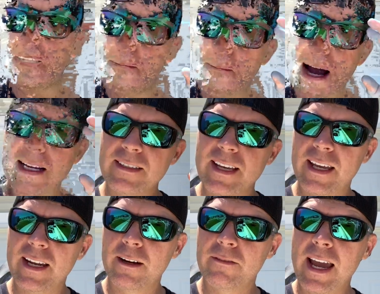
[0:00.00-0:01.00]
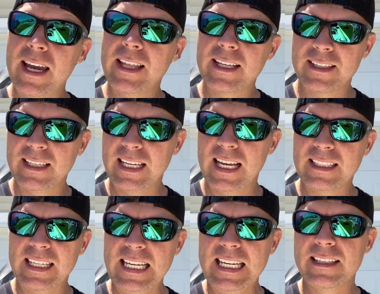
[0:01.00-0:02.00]
the mindset of, hey, that's
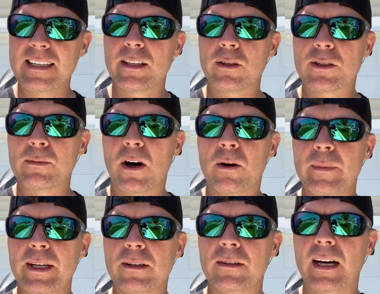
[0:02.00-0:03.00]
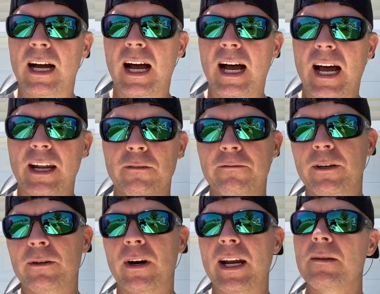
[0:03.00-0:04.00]
an easy little small meal. I don't
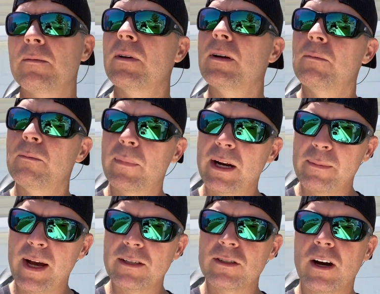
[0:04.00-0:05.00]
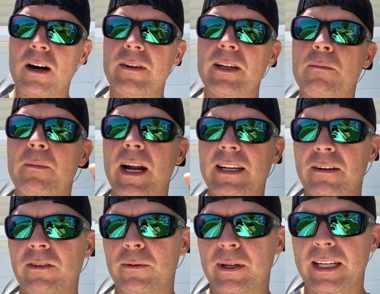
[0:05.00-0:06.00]
feel great, but I'm not starving, but I
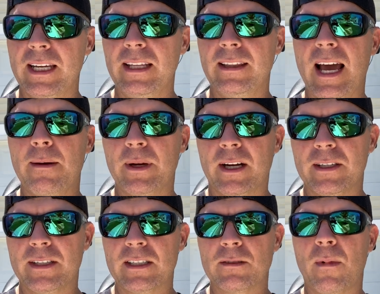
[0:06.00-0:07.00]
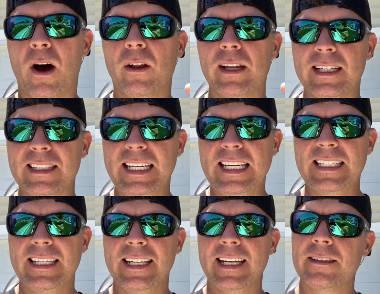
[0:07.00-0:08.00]
definitely want to eat that because it's small and it's
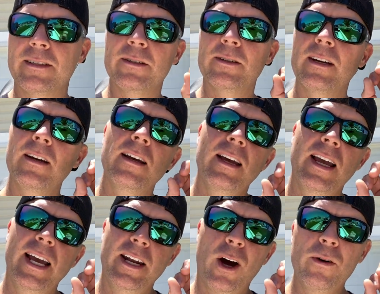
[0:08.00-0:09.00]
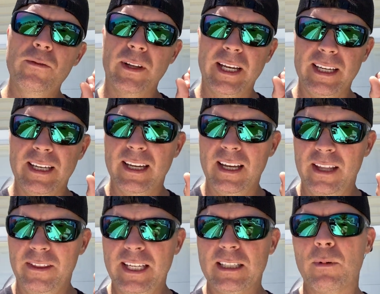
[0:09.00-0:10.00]
easy to get to. And hopefully
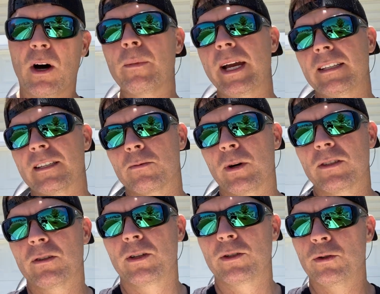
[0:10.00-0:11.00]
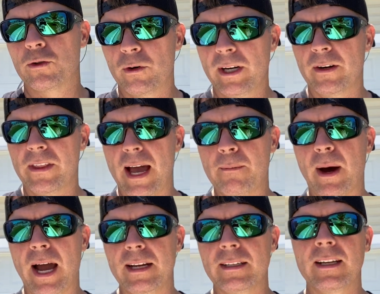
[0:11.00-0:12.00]
these small baits is what's going to trigger that
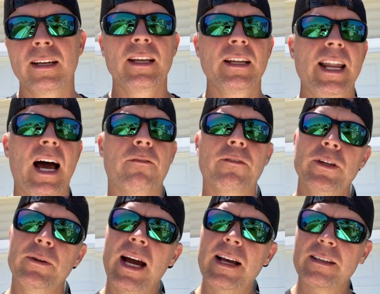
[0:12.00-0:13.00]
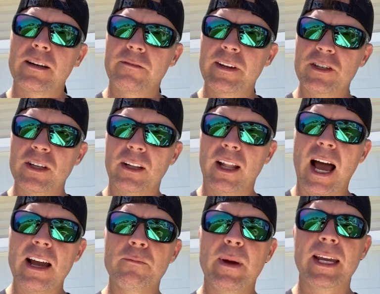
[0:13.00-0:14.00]
bite. Now, for you guys that are fishing
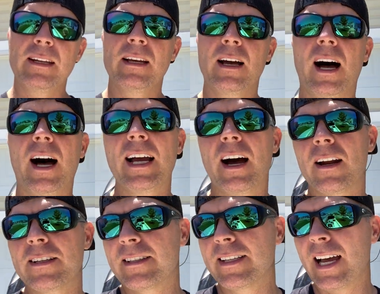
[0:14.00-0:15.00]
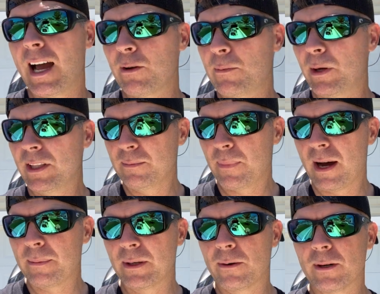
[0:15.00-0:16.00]
live bait, I would put the
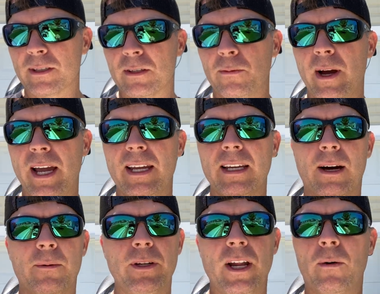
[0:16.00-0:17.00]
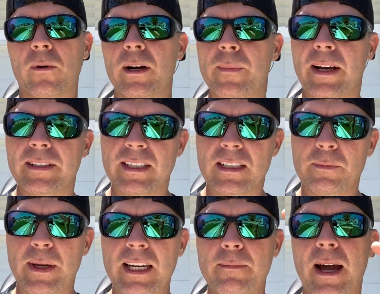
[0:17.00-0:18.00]
popping corks away. I would not worry about
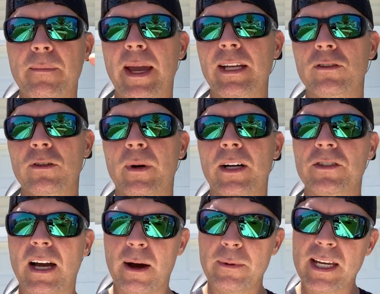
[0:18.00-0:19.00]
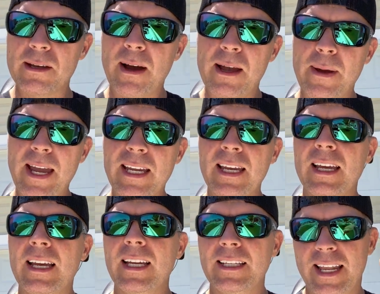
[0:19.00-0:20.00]
suspending my bait too much. I would get my bait
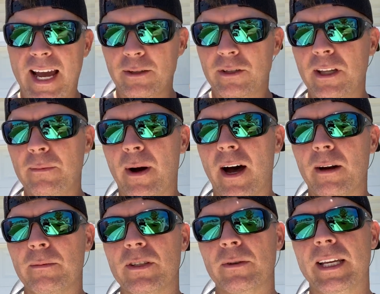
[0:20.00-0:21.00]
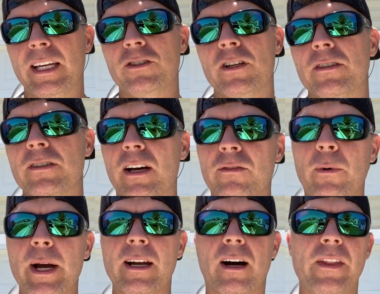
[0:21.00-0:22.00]
down to the bottom. So get just enough
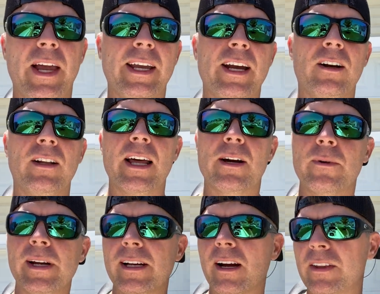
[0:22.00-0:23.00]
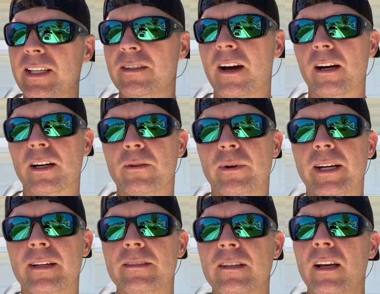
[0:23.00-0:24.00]
weight on that Carolina rig, on these knocker
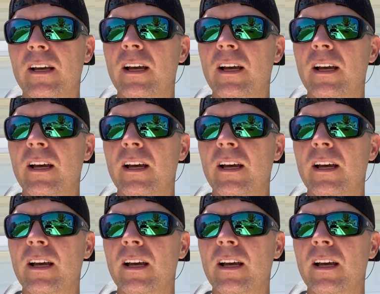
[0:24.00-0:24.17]
rigs,